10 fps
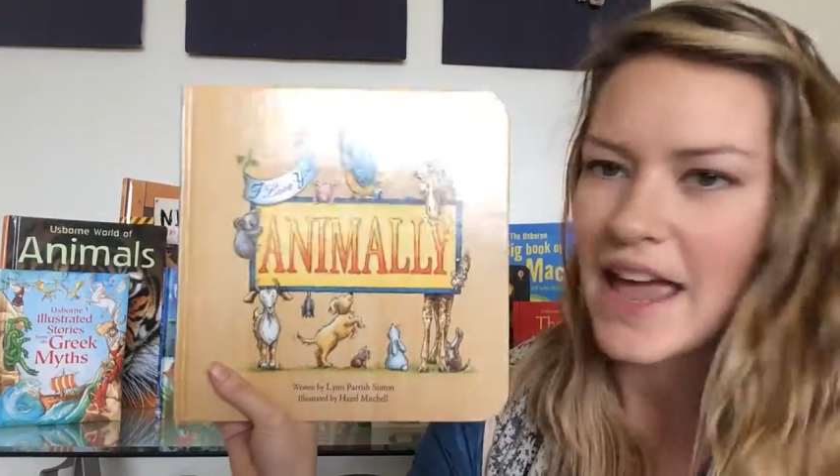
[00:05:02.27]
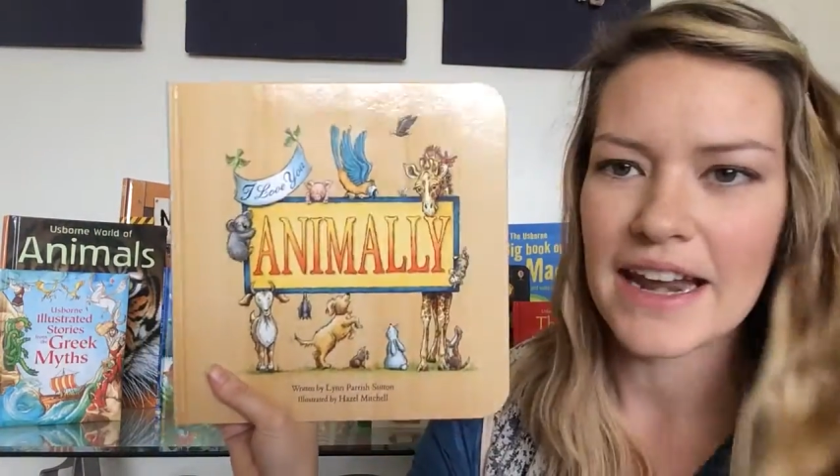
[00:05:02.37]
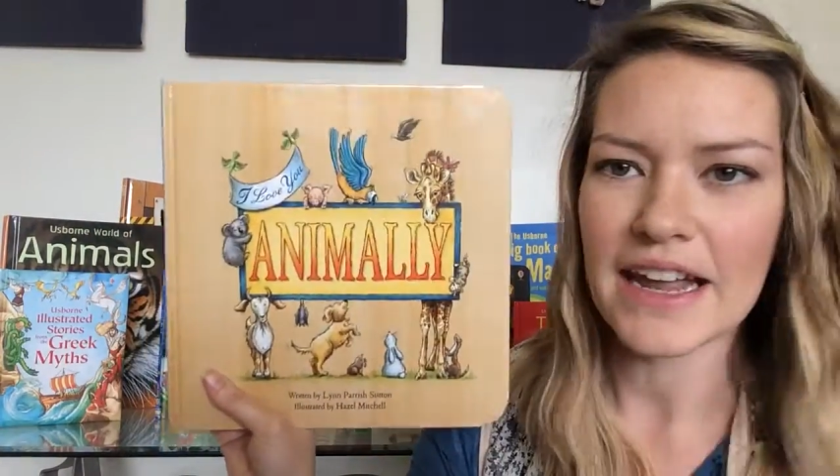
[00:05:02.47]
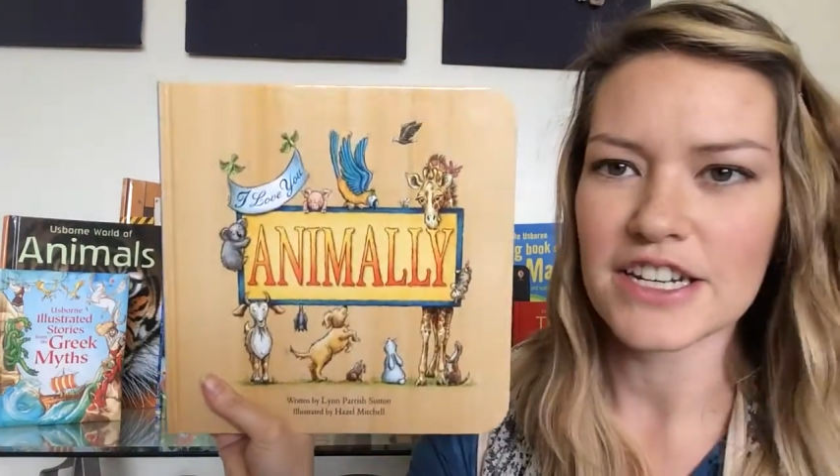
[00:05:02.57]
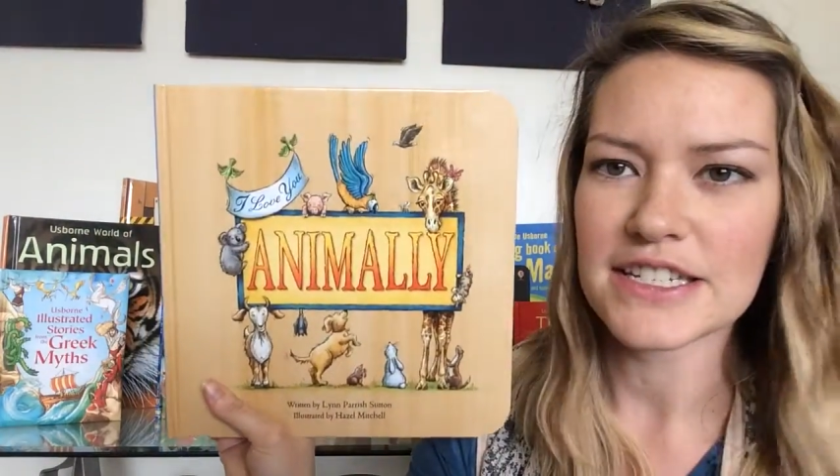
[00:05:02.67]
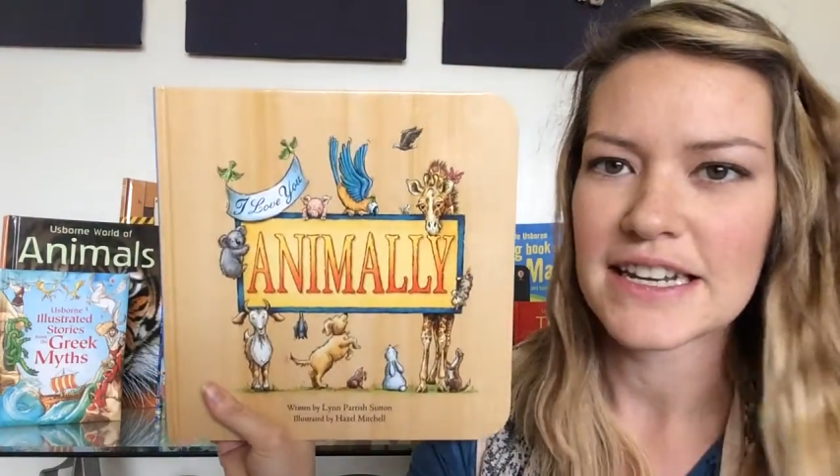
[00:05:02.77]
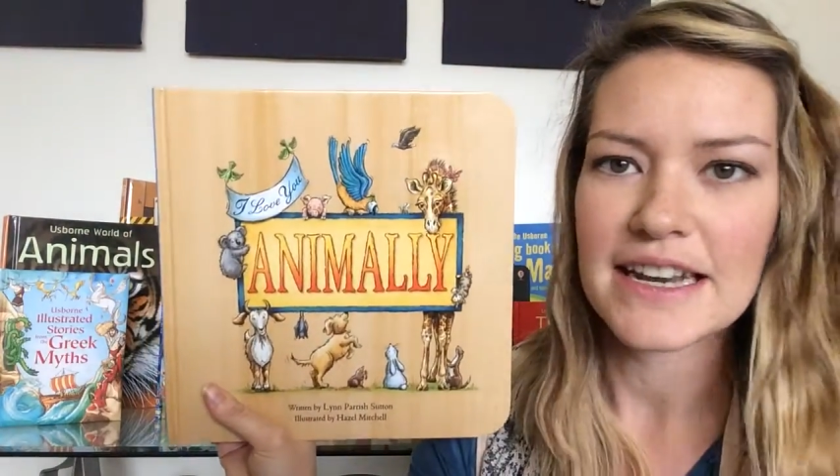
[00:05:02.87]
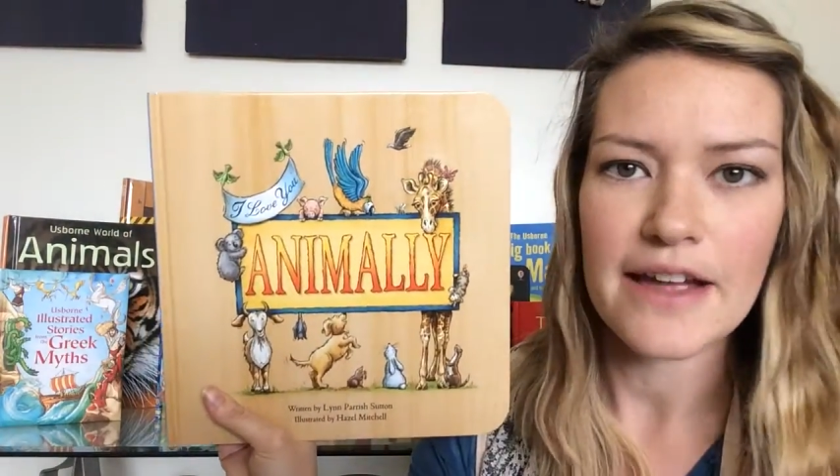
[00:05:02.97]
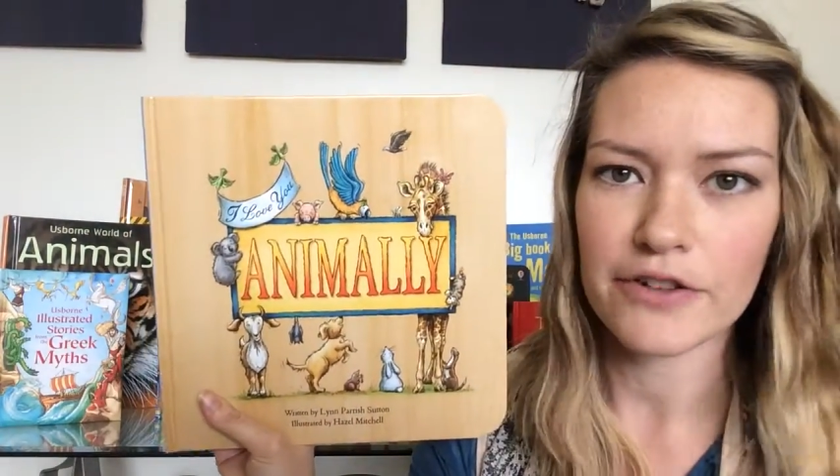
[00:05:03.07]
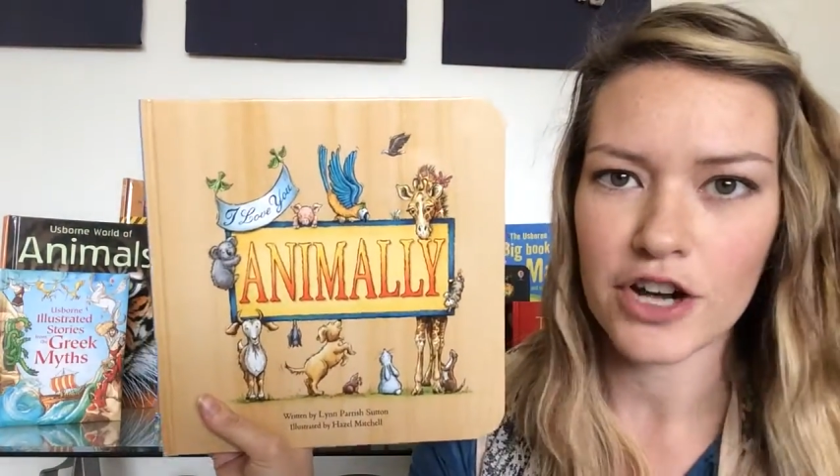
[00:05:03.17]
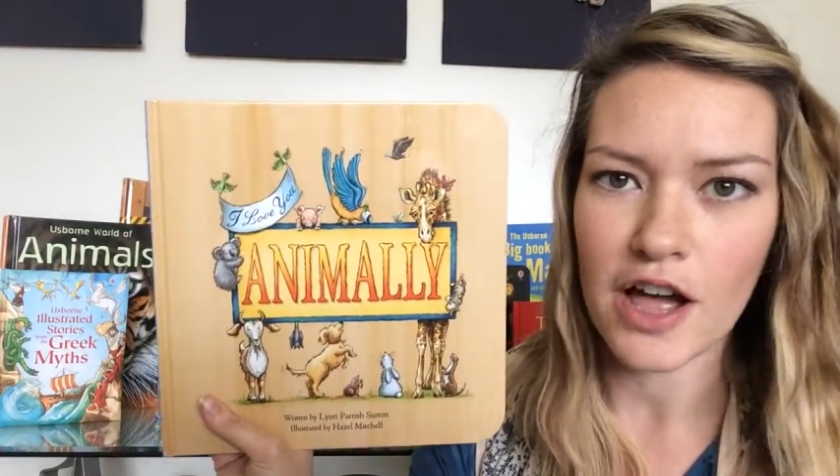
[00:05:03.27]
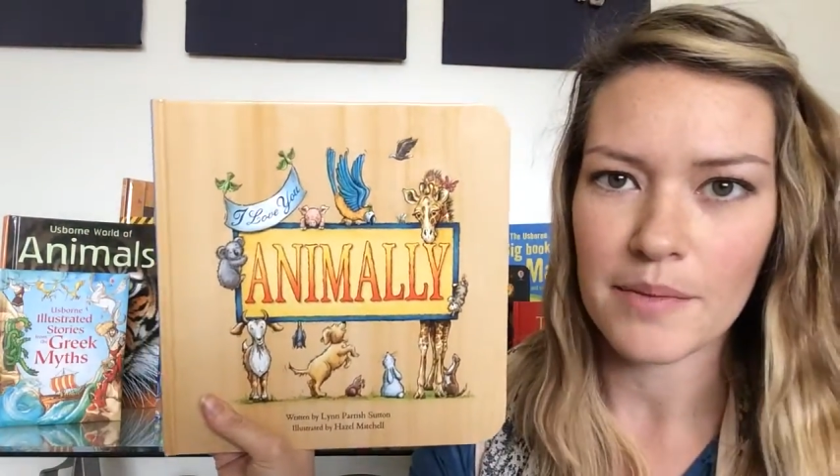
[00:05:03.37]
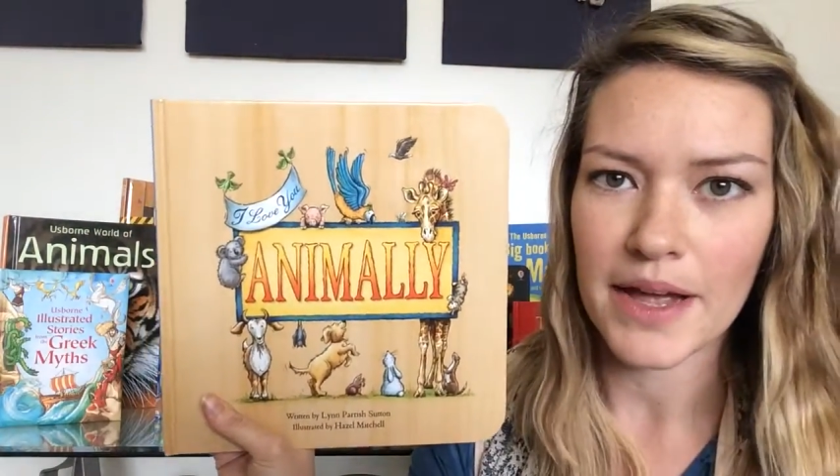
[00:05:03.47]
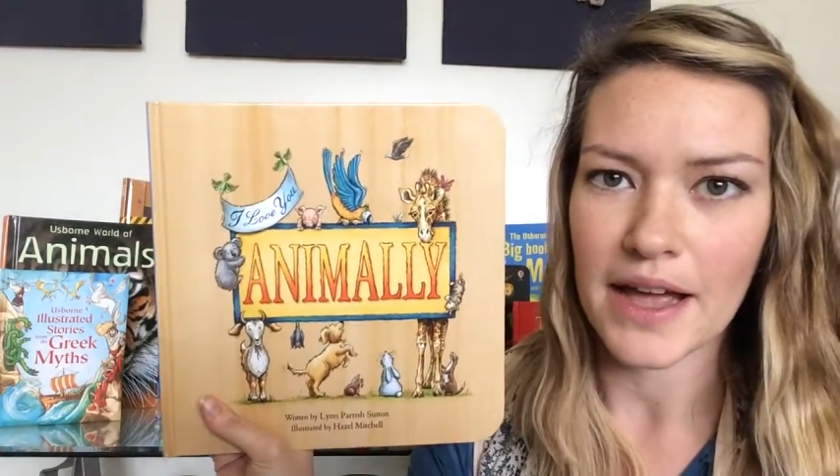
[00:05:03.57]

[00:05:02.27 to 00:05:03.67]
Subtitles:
and it never caught my